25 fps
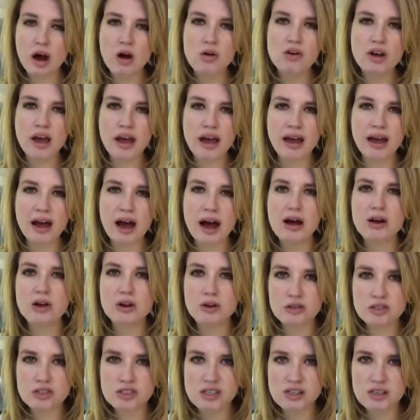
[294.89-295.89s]
okay, I'll
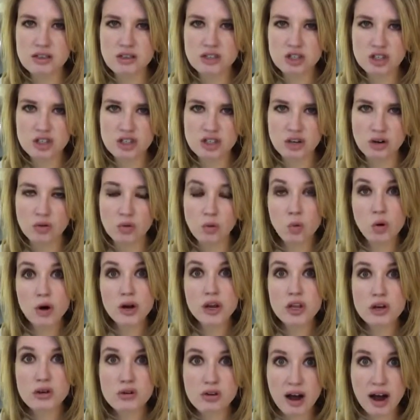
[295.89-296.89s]
go see this too. What
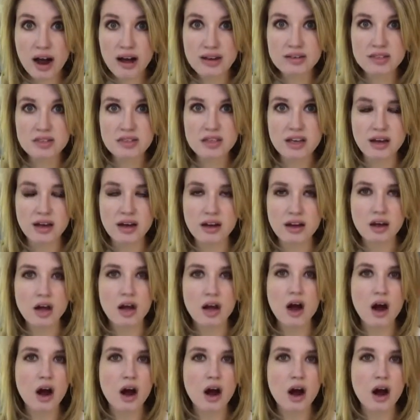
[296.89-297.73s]
do you guys think?